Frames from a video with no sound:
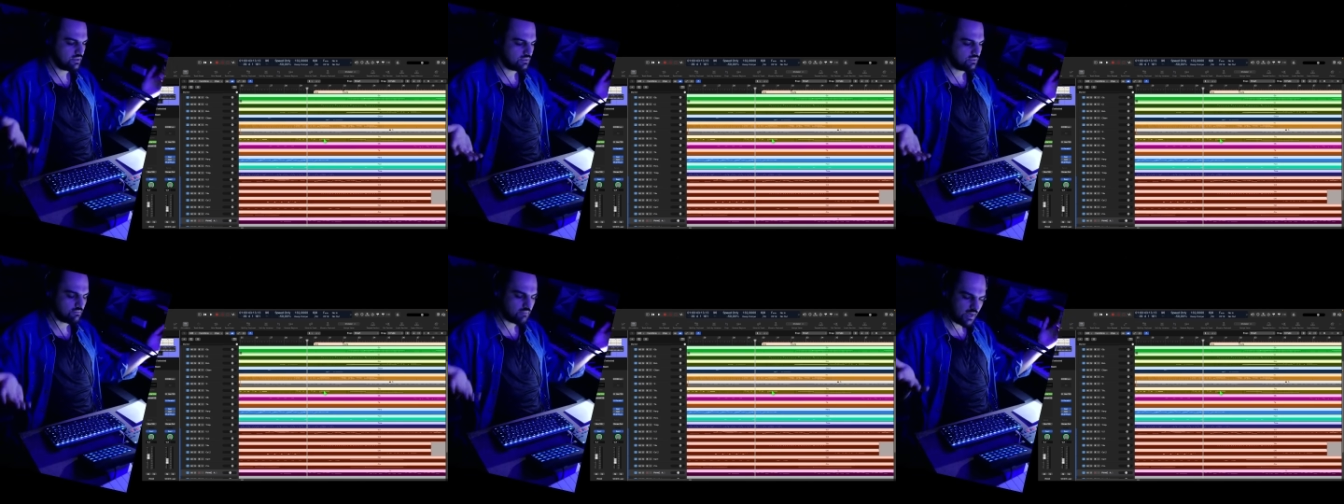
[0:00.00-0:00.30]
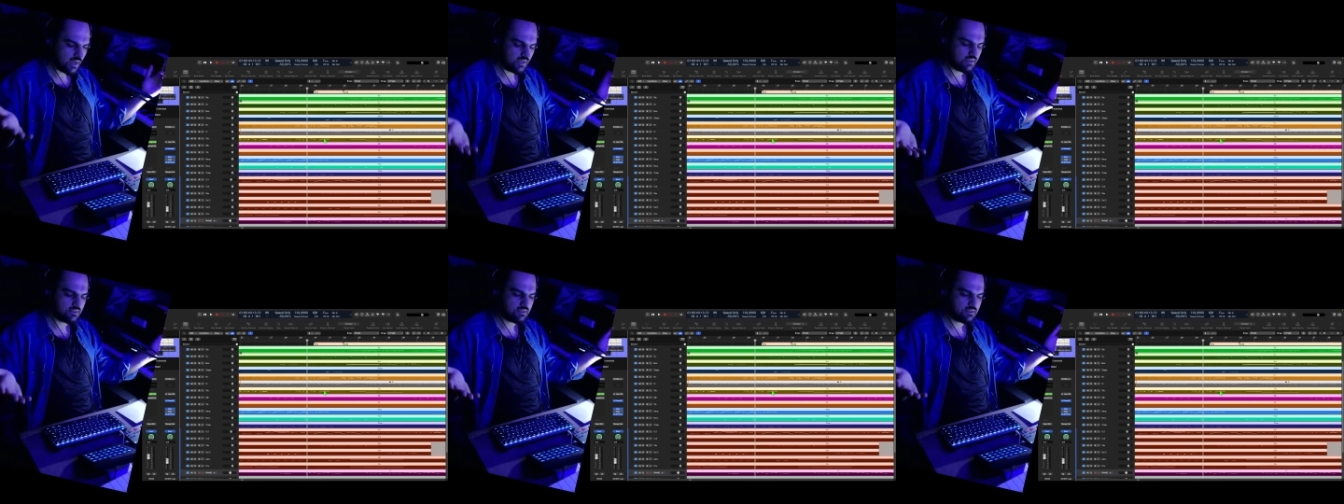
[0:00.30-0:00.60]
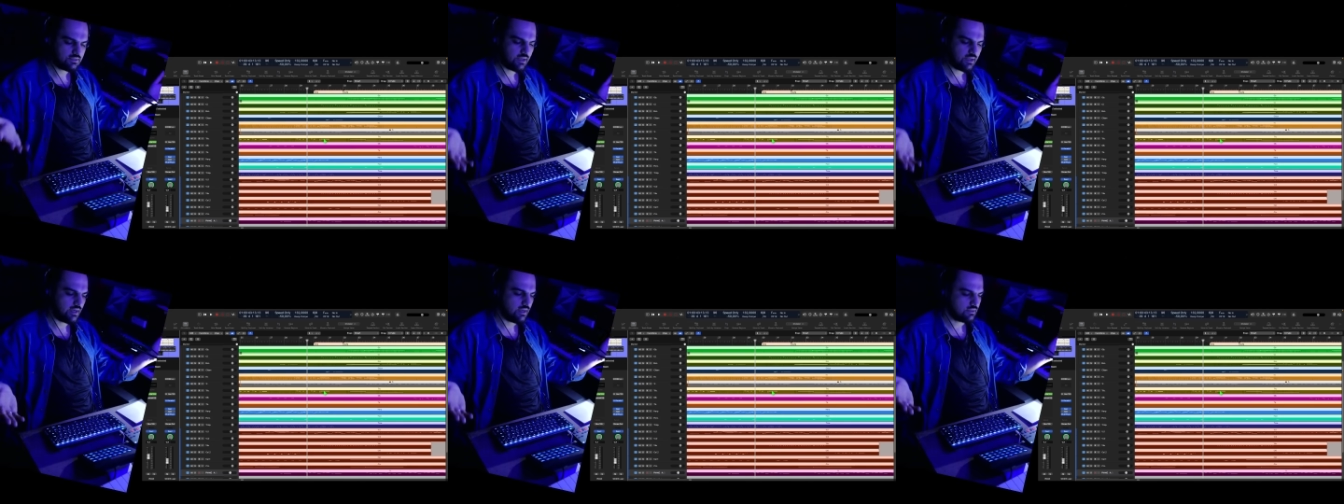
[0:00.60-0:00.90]

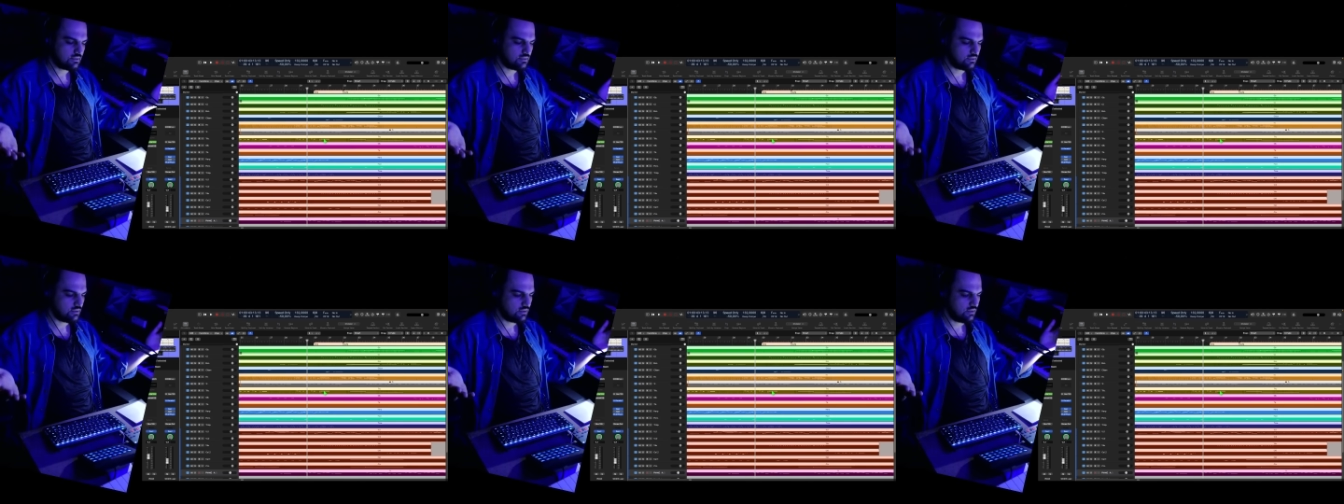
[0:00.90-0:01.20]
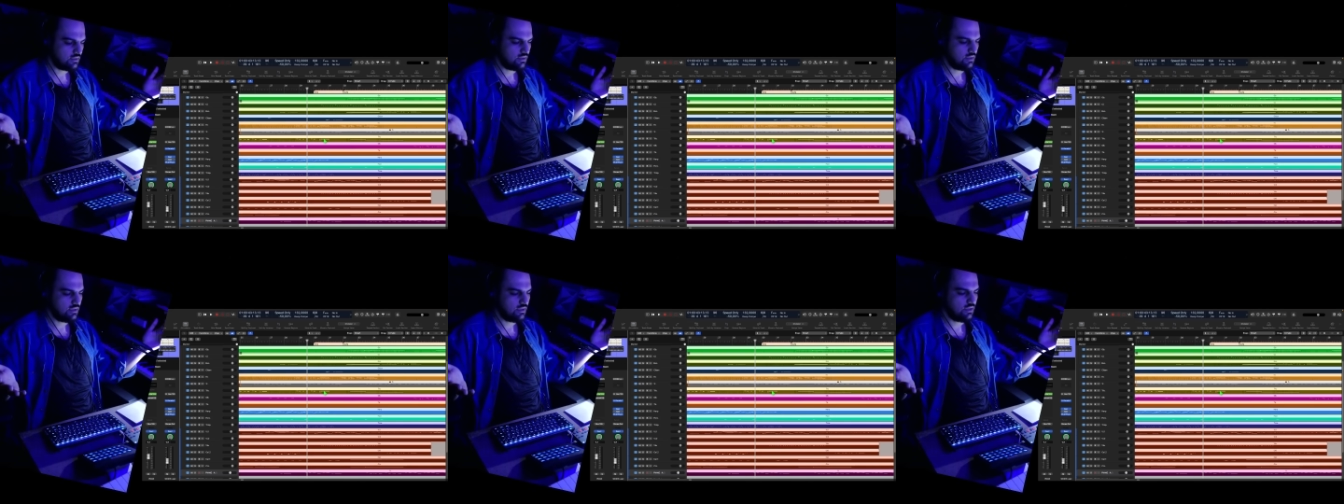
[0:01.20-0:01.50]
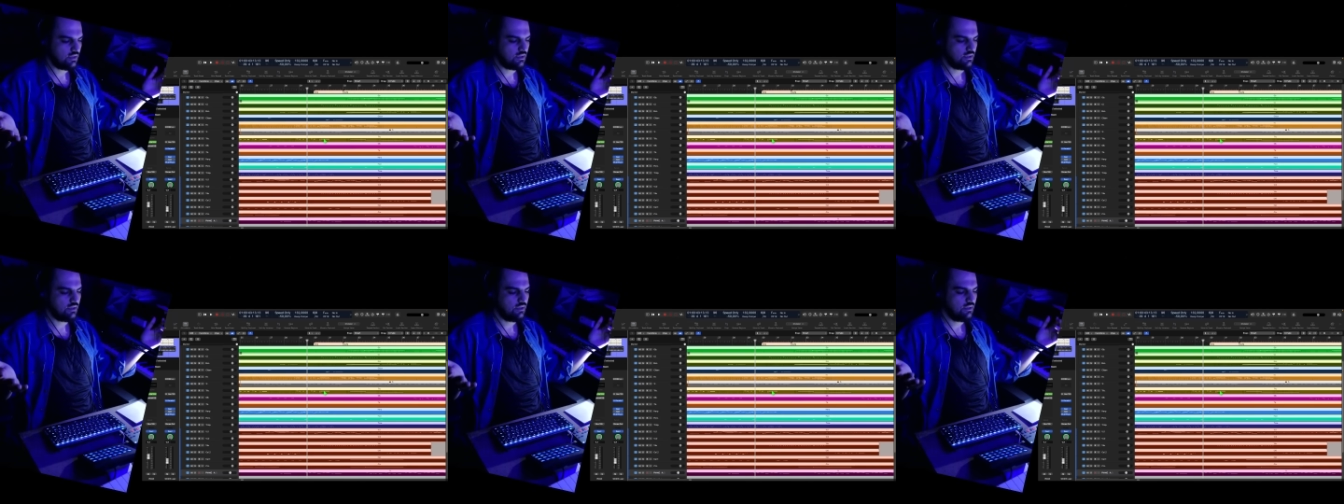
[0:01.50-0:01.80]
mindset
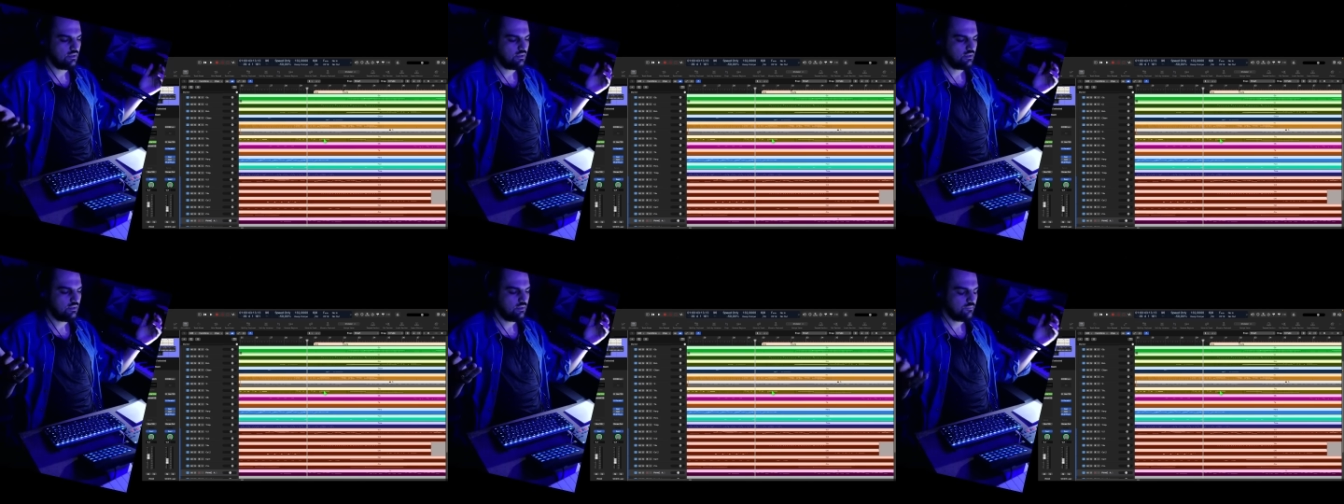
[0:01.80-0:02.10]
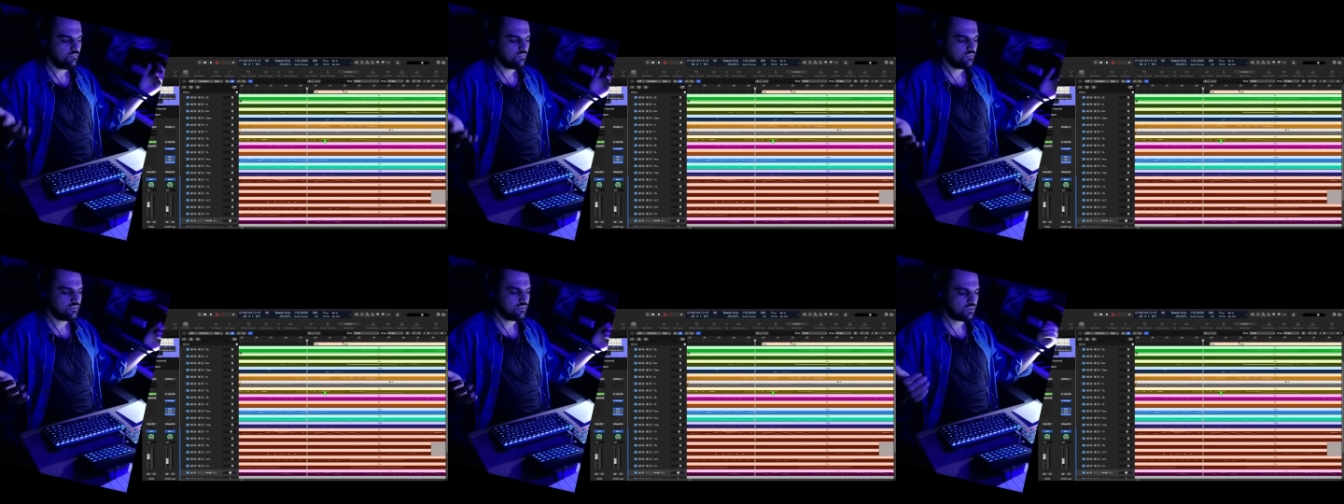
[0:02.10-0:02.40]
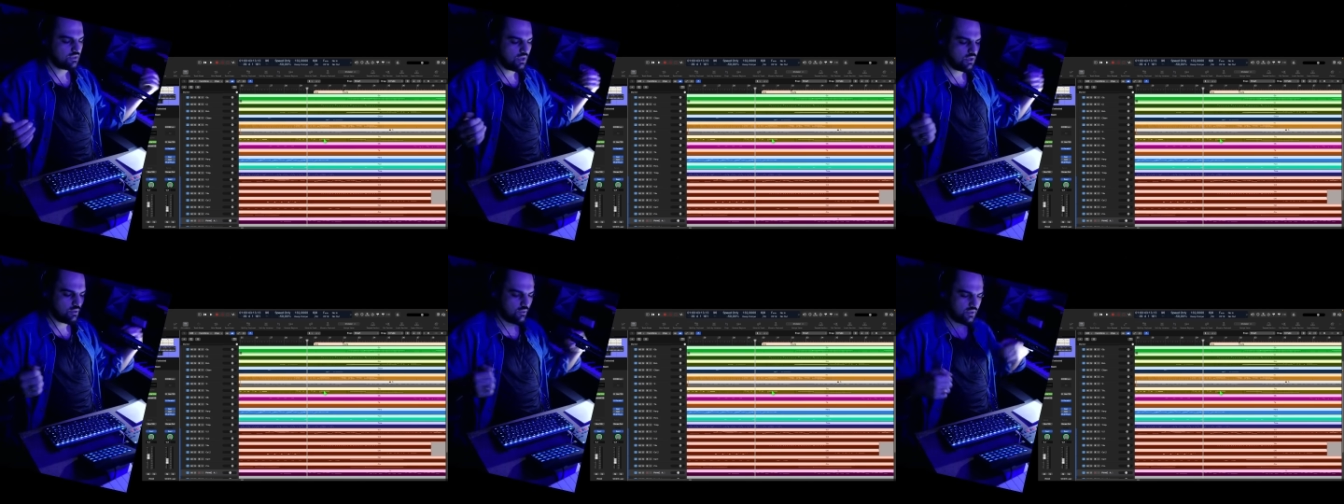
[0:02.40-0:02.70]

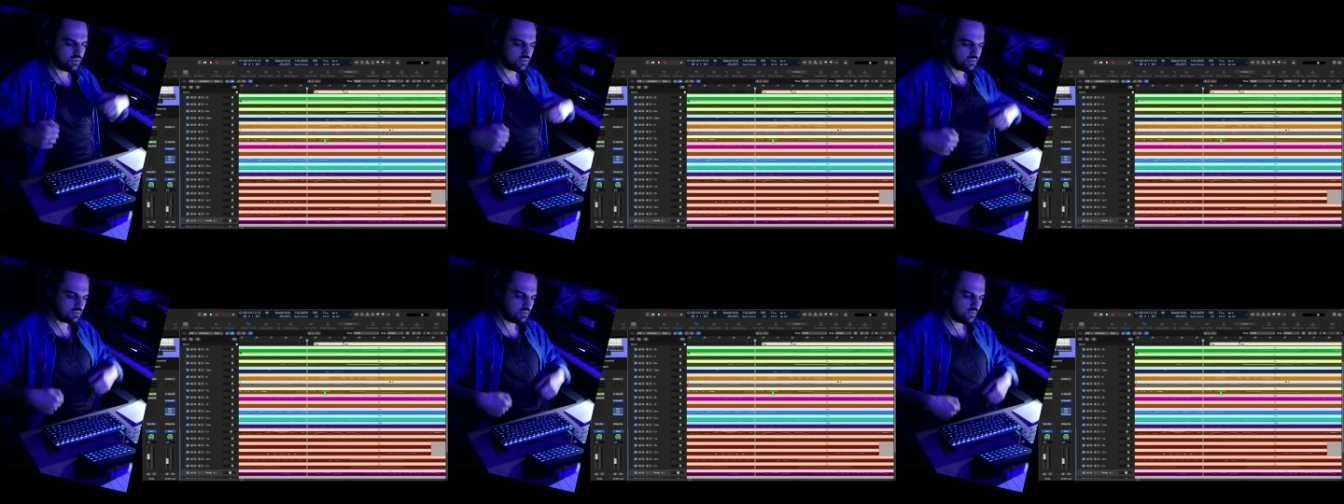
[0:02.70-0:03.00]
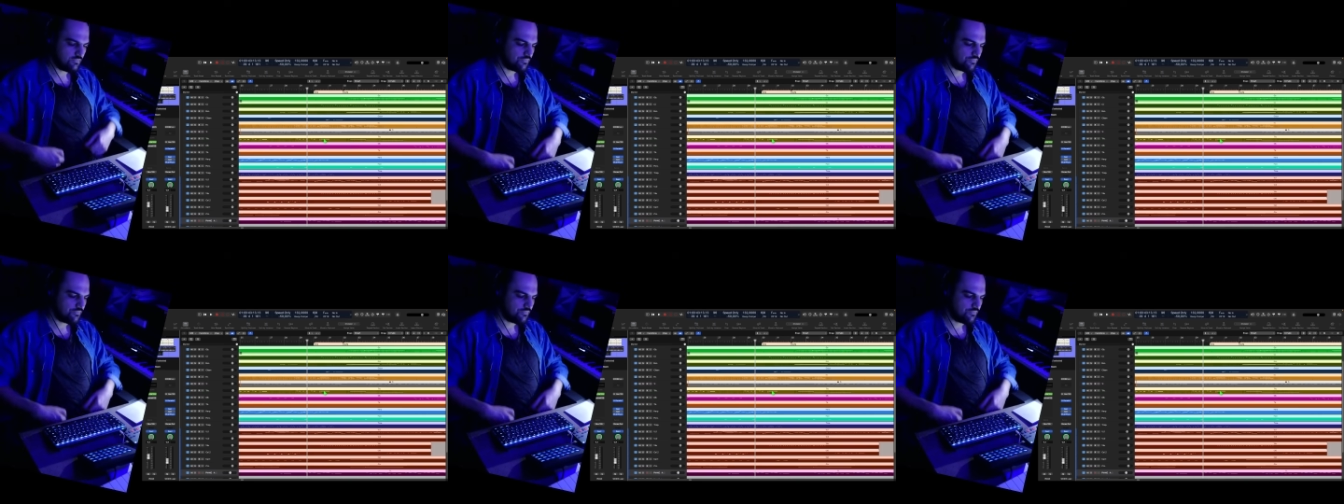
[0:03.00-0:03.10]
towards